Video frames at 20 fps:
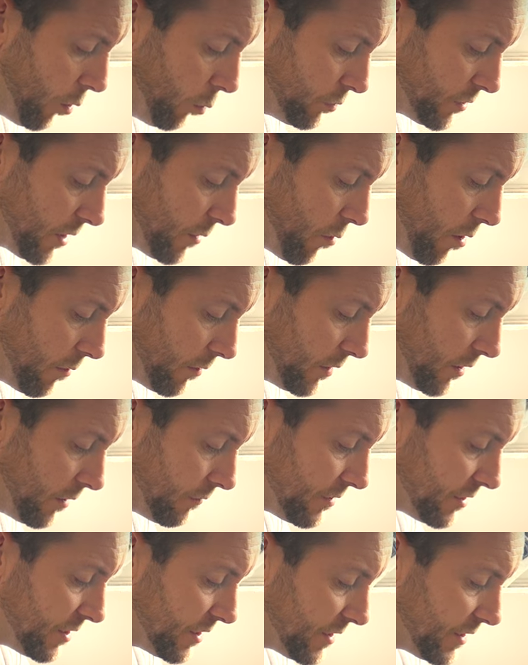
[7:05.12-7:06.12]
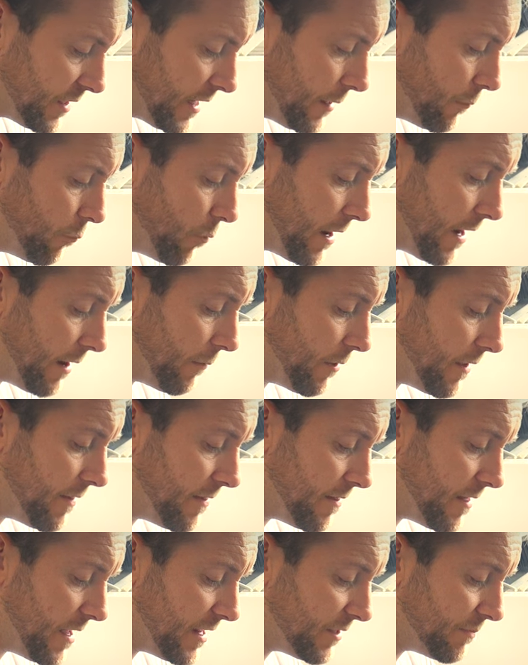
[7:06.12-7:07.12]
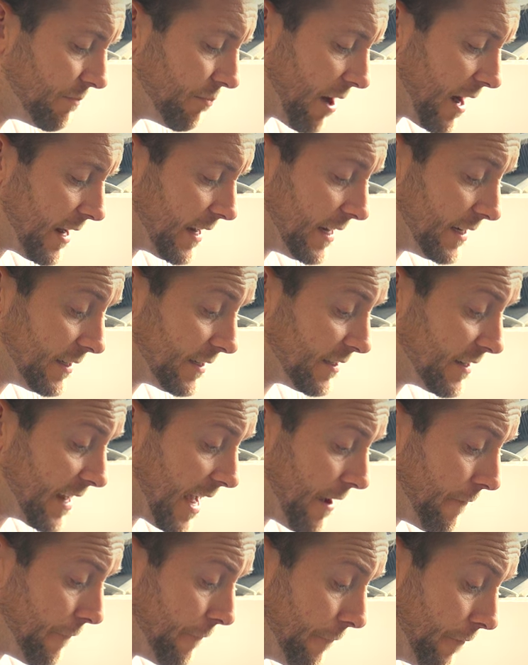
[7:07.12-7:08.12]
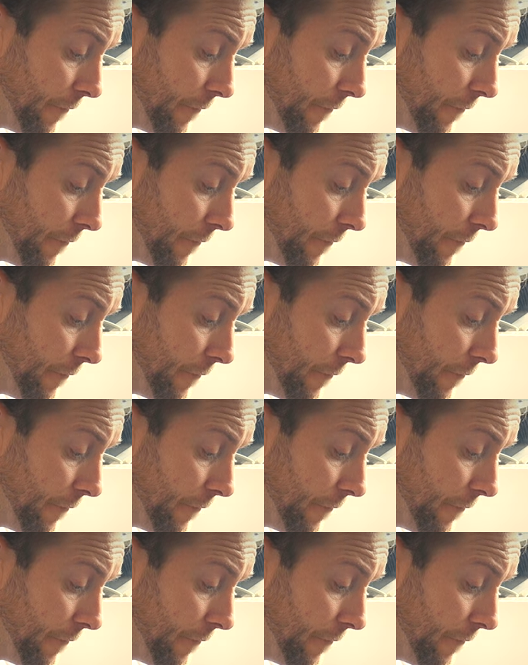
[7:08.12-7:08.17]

Also what I'm gonna do is just see where, when this bracket is sat